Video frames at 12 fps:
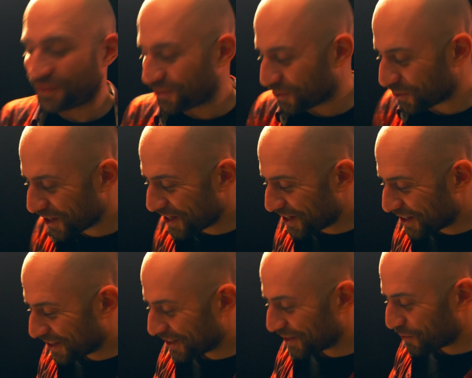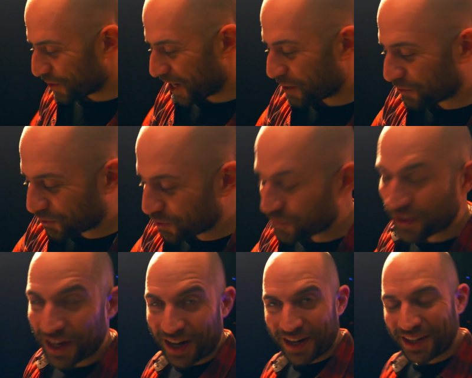So what I was doing with
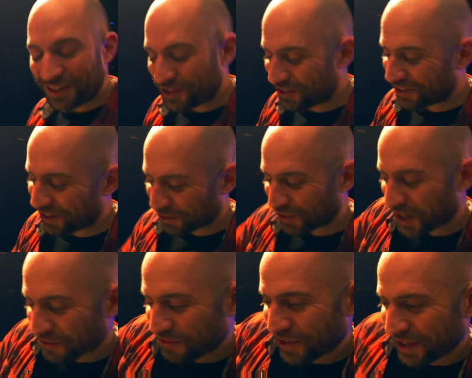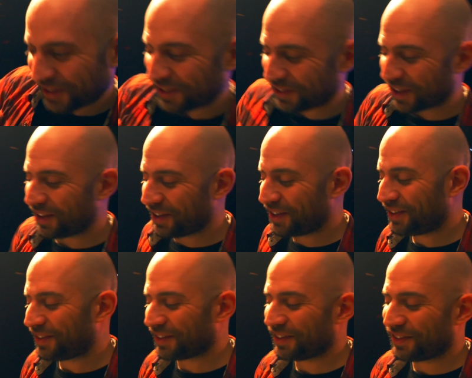the hi-hat just now, not every hit is getting
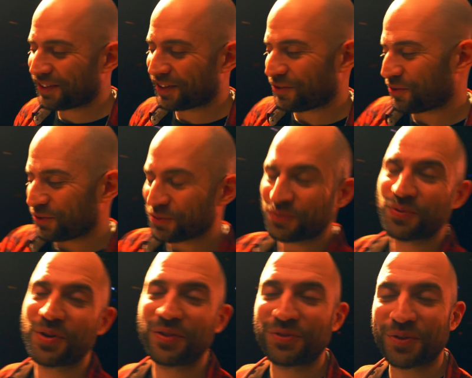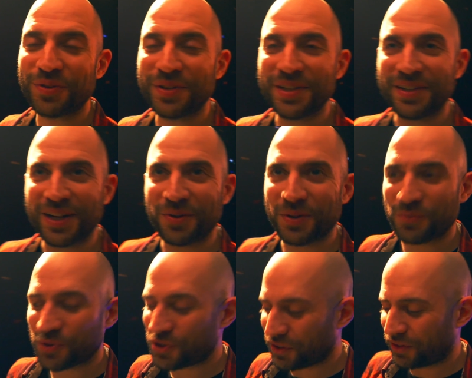hit, is that you can do it for external gear now,
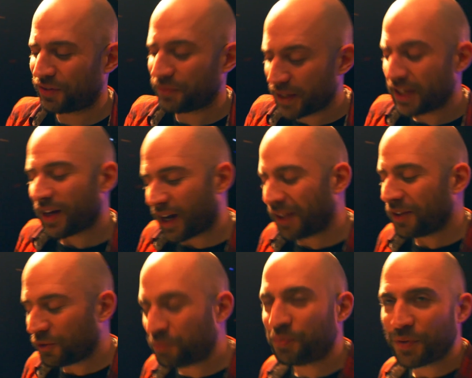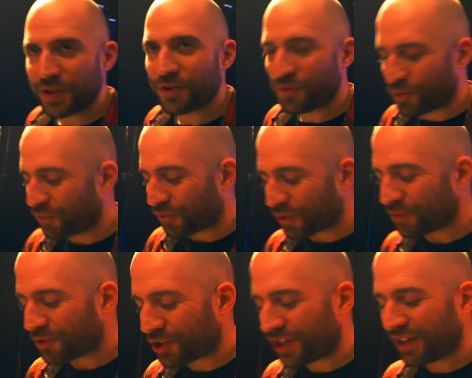which is. I think it's pretty cool for a
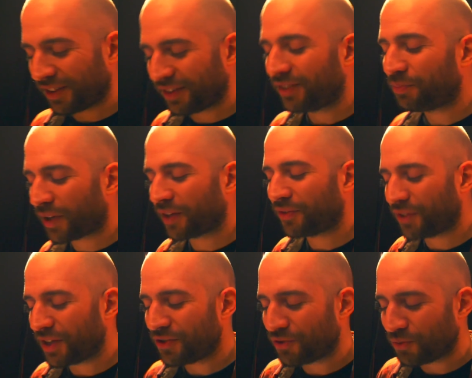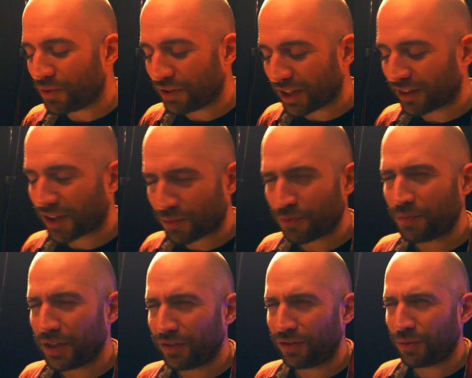machine at this price range, doing that type of
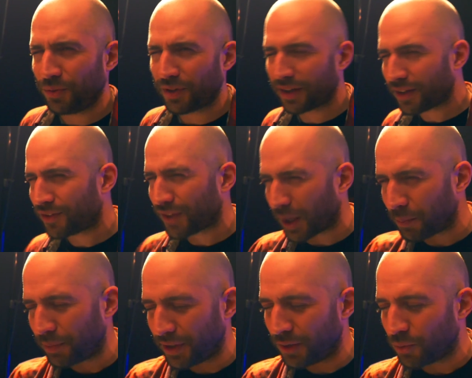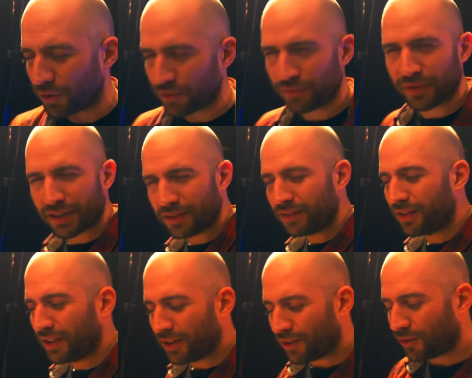MIDI sequence and then sampling what you've done
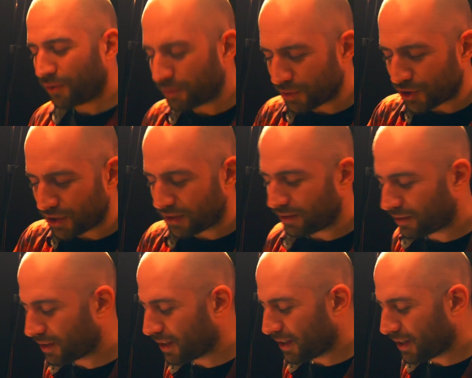on the machines.